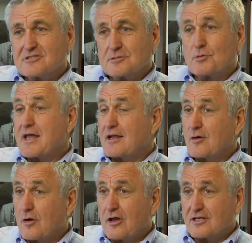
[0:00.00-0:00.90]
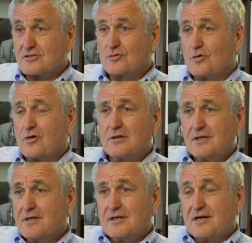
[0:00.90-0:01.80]
She's planning to go to law school
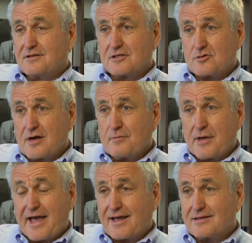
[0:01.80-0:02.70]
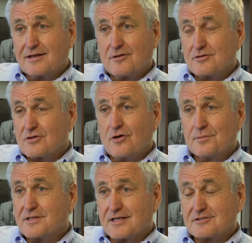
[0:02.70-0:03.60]
on the train back, then goes home
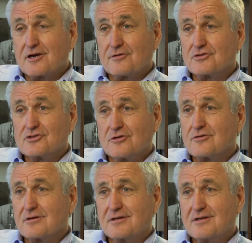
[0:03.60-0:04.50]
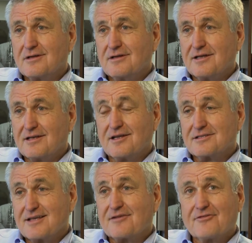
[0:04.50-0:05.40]
and takes care of her children and
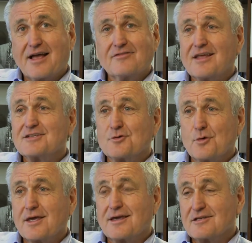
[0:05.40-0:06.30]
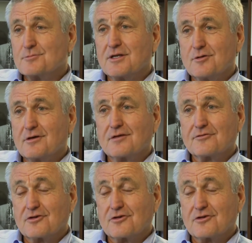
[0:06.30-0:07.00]
does that five days a week and has been doing it for